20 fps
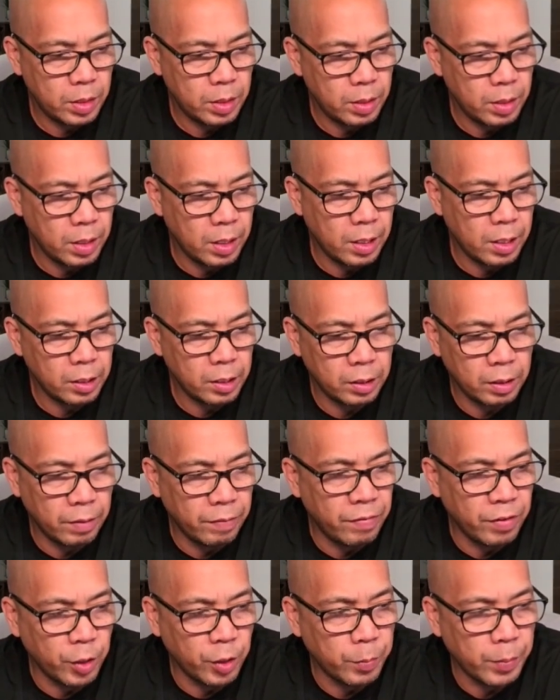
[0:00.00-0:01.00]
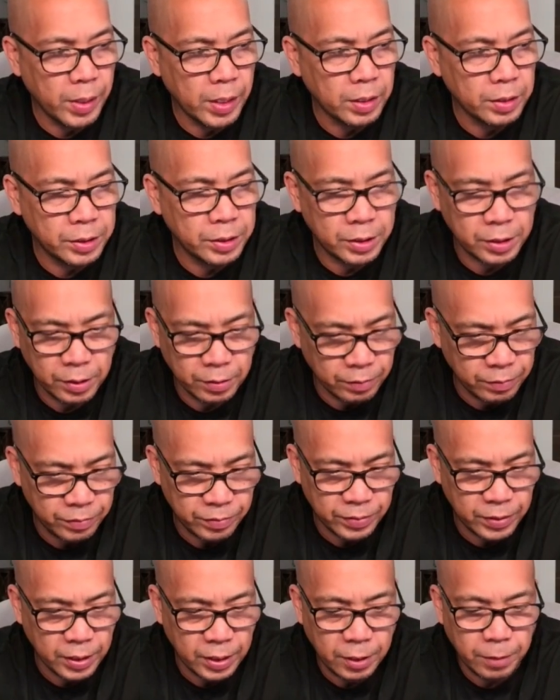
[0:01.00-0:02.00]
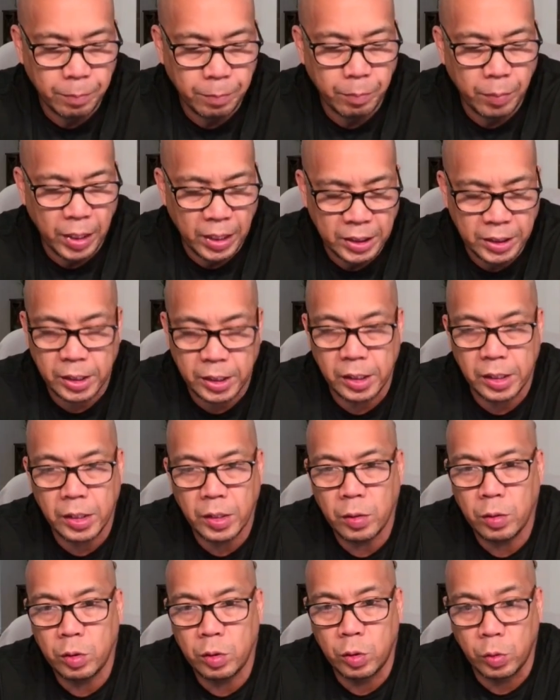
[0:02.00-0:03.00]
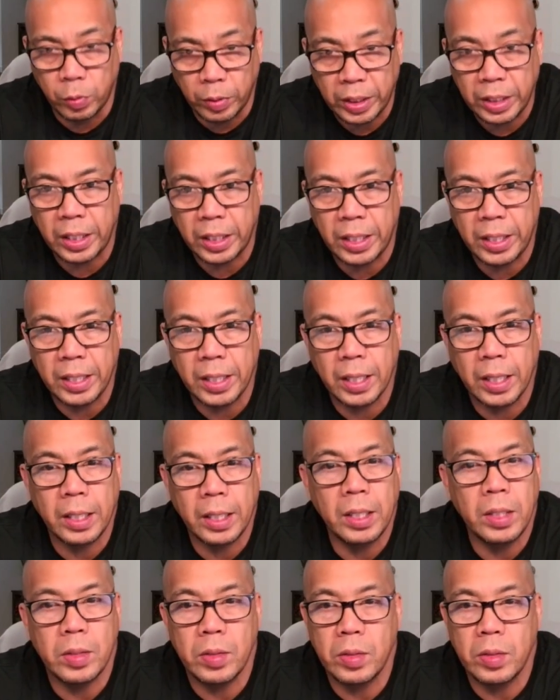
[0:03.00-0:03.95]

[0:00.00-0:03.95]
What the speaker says: the fundamentals of basically doing an AI,